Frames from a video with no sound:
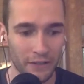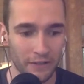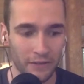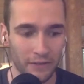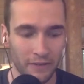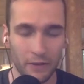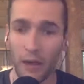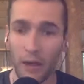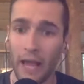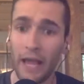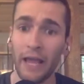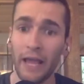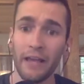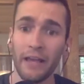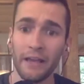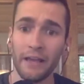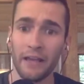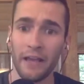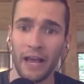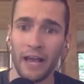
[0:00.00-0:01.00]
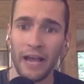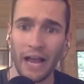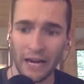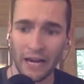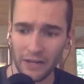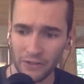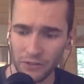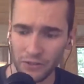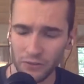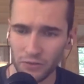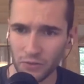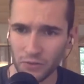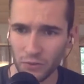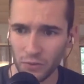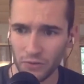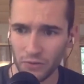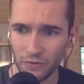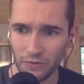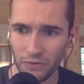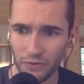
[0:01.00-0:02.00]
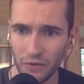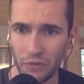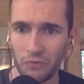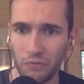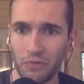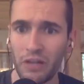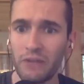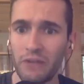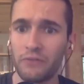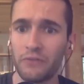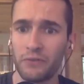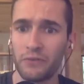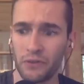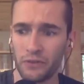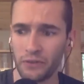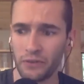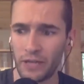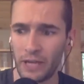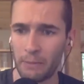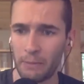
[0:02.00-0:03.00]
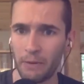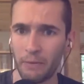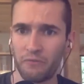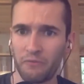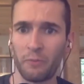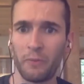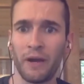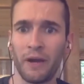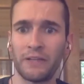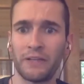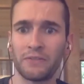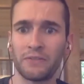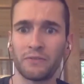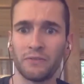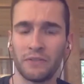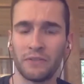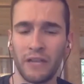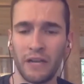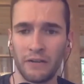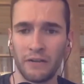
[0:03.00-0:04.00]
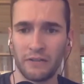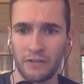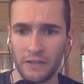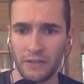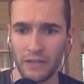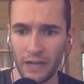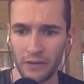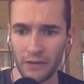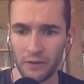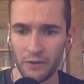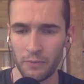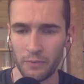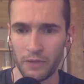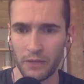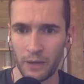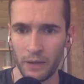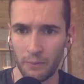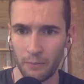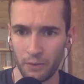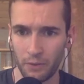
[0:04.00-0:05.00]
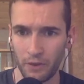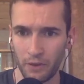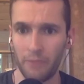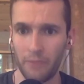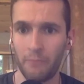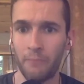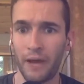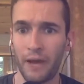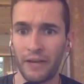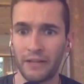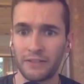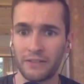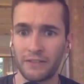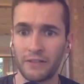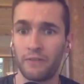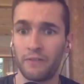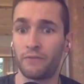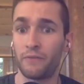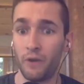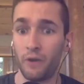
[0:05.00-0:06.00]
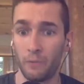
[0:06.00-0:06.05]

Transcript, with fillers: You know, a how did you sort of you know level your game up from high school now to now you become one of the best of